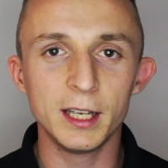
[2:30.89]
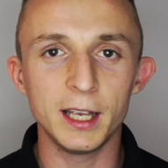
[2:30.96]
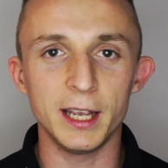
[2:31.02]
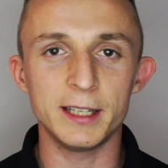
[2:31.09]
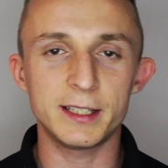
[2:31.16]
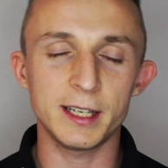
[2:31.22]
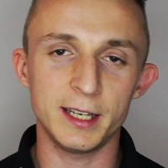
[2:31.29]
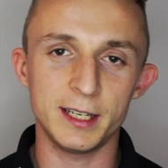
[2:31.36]

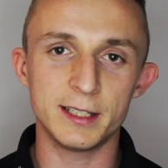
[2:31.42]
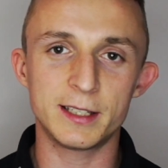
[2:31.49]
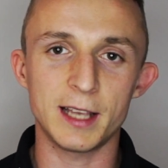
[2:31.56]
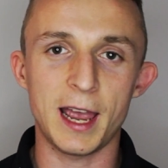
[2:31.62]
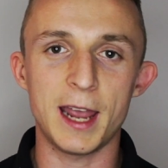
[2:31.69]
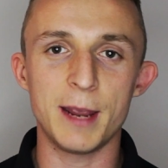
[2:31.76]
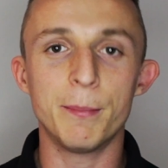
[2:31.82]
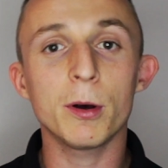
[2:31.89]
It is
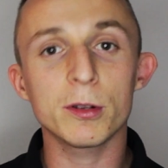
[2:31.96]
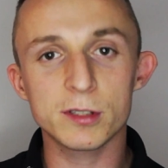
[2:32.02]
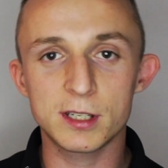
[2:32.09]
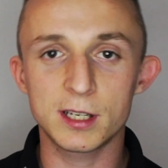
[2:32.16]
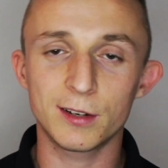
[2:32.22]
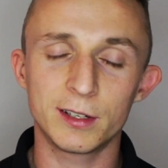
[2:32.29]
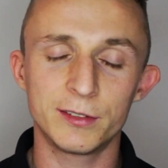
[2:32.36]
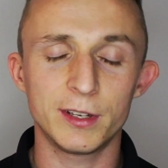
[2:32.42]
a
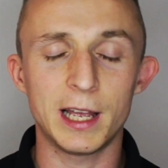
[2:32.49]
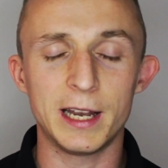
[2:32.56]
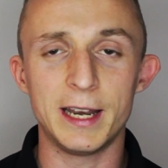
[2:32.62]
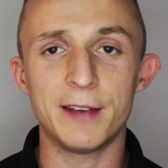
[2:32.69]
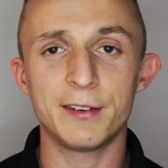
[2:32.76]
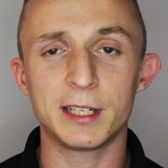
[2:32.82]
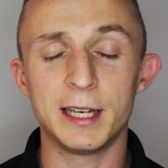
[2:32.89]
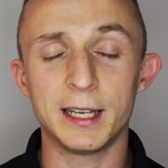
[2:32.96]
positive and
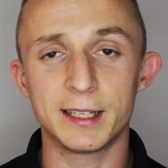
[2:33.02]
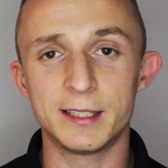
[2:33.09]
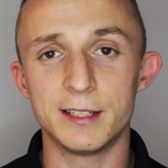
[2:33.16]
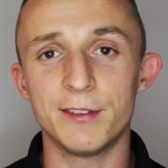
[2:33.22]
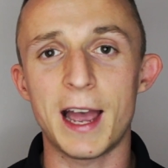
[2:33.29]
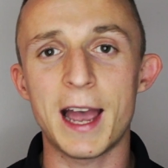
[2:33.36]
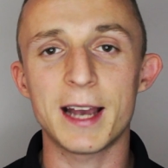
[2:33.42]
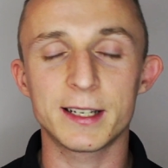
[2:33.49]

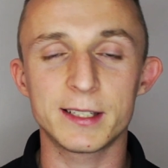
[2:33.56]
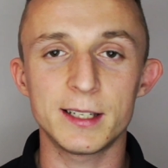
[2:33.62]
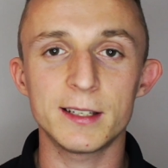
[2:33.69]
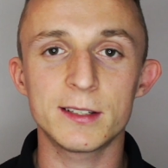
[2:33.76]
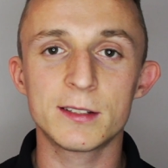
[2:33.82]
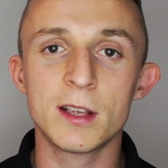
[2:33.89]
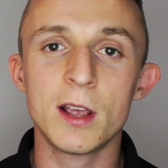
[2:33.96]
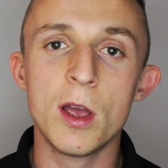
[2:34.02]
negative
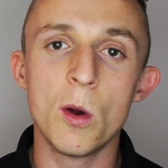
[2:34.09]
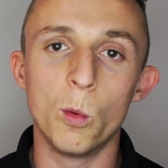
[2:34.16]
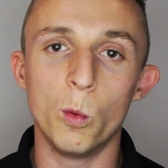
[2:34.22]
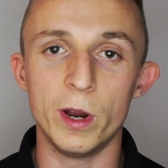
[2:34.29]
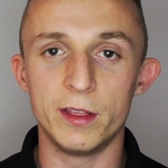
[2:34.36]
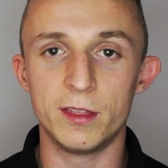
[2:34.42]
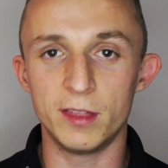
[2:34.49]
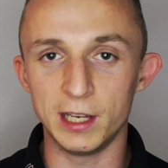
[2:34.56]
axis
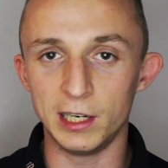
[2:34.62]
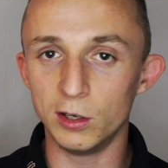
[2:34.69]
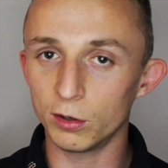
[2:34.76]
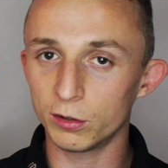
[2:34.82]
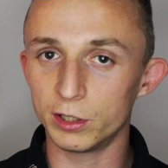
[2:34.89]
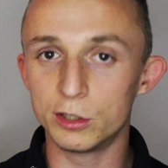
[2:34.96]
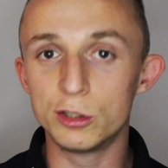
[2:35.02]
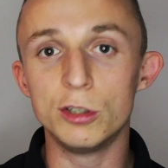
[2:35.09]
with the
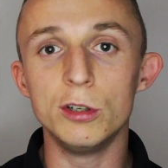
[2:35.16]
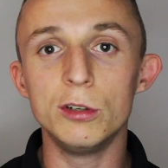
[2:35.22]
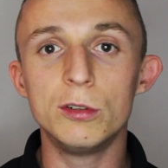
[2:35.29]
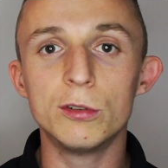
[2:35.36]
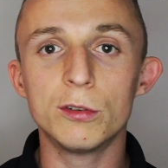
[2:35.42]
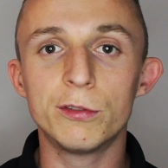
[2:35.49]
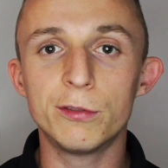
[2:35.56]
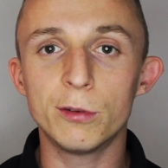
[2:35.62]

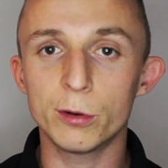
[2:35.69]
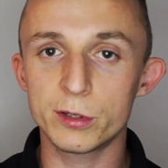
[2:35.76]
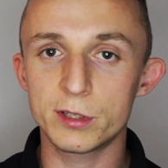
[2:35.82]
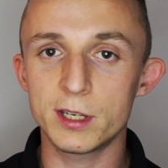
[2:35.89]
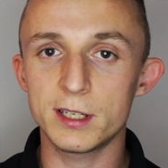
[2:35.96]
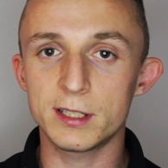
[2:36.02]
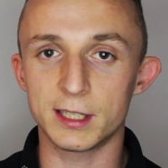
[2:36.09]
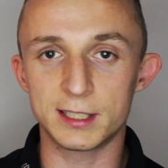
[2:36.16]
longitudinal
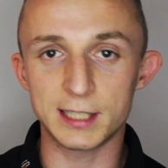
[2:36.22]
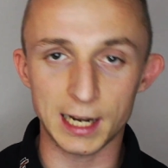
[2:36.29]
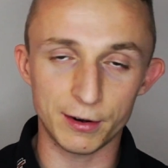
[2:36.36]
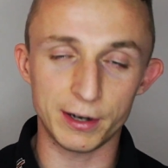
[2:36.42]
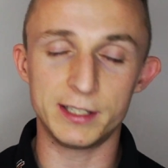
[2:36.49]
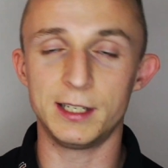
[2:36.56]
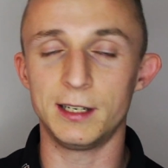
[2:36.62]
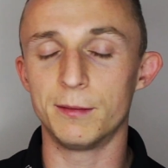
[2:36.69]
forces,
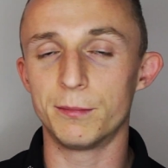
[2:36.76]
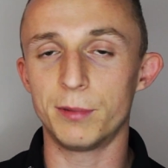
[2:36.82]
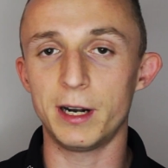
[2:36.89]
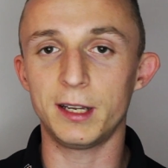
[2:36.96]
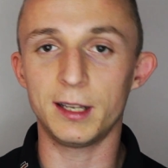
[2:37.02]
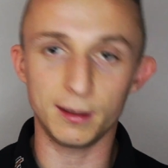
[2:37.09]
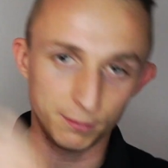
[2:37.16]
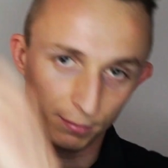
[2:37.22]
accelerating and
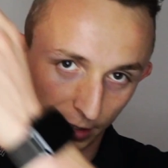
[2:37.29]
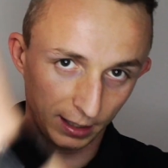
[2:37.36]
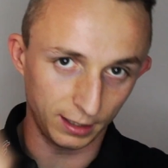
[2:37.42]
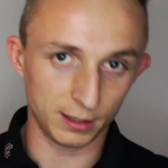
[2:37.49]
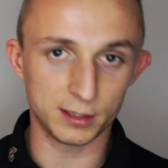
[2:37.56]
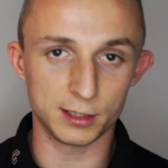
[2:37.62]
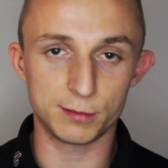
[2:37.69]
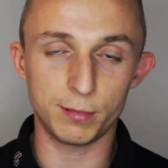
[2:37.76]
braking,
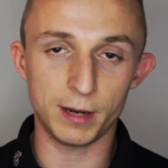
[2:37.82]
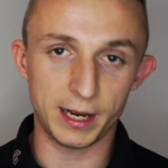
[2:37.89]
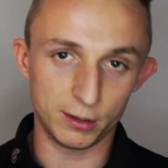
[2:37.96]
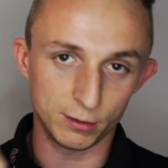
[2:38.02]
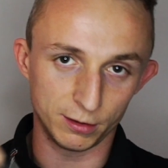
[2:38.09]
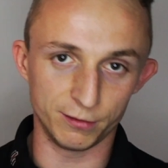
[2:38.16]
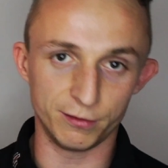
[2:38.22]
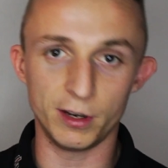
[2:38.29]
being displayed
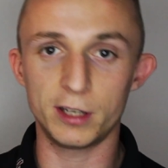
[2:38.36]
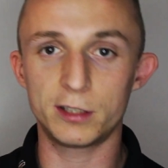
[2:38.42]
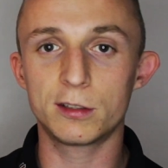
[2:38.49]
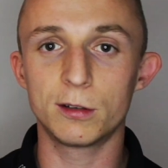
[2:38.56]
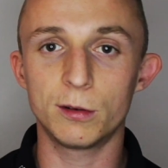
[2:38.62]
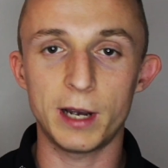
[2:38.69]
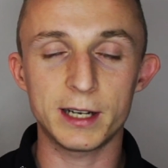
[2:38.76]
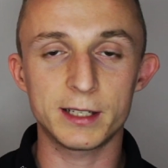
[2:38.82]
on the
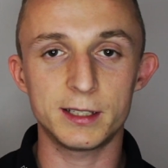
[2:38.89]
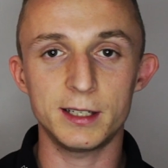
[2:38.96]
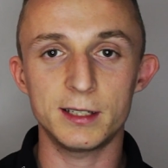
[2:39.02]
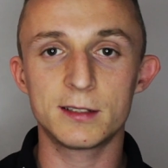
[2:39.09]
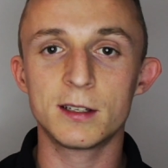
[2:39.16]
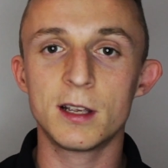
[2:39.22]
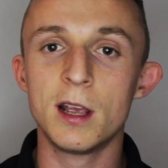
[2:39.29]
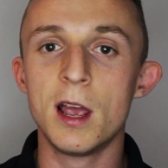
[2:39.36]
vertical
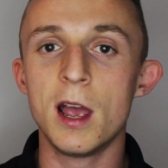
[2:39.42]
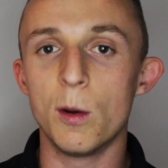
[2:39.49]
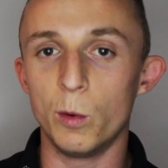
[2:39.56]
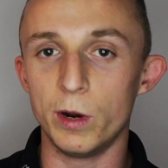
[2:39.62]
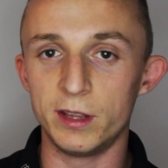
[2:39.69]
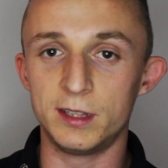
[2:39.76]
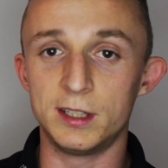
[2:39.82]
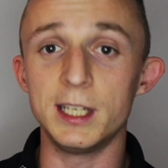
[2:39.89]
axis,
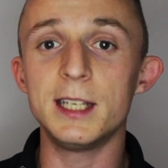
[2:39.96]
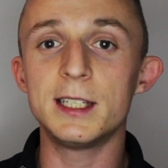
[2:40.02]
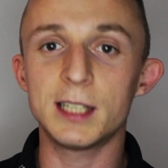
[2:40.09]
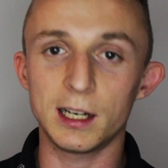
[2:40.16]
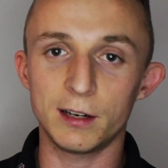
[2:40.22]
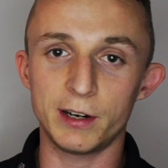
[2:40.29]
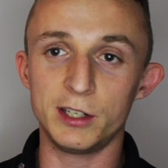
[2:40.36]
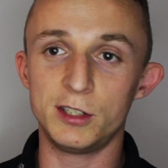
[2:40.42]
with
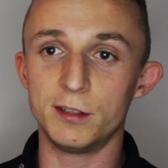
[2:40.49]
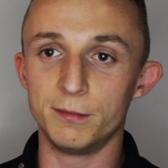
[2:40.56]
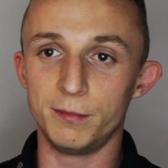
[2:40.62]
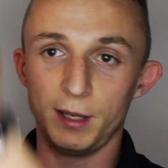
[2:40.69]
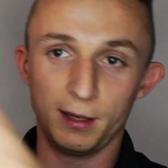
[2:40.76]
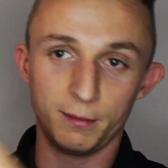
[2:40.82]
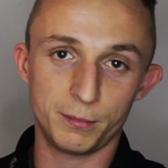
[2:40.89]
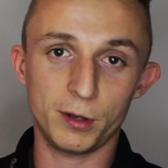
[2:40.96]
deceleration
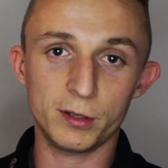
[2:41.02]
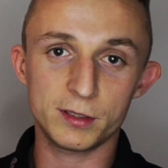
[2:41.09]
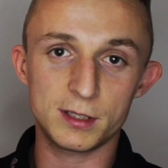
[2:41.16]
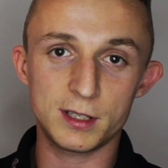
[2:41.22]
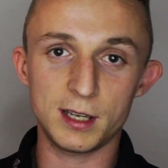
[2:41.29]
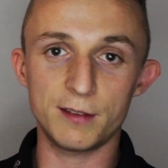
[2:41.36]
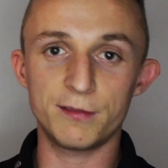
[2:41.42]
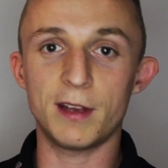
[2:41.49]
being
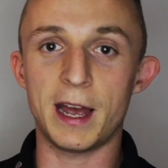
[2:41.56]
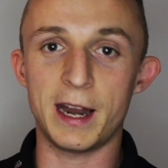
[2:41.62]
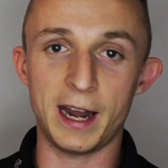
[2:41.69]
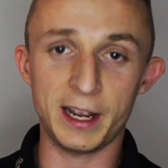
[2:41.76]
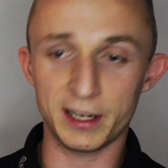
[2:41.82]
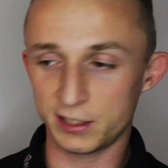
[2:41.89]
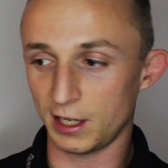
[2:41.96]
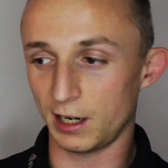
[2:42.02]
positive and
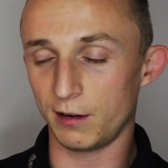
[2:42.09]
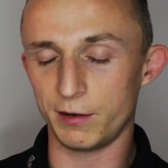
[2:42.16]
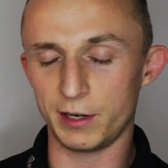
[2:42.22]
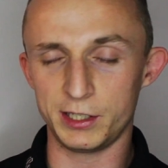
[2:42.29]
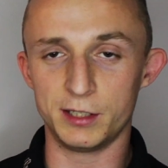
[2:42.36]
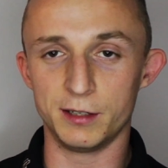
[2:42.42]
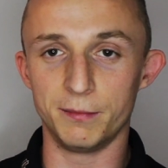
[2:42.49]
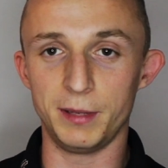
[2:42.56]

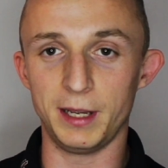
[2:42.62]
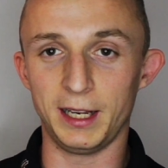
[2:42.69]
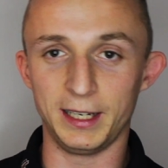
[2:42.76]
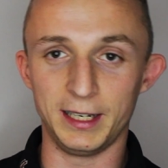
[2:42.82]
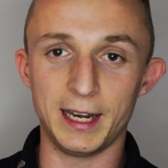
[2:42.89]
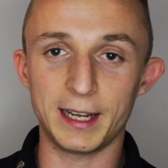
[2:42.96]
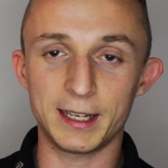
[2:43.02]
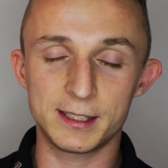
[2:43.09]
acceleration
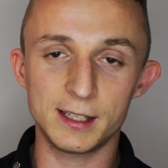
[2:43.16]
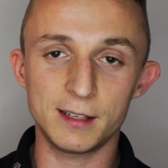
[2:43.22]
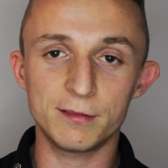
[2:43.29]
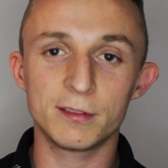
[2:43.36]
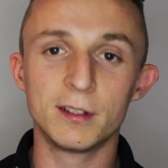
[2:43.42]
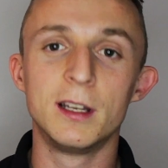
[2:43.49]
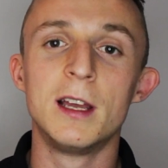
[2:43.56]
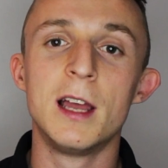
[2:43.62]
being
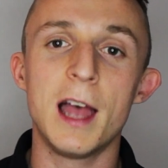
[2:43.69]
negative.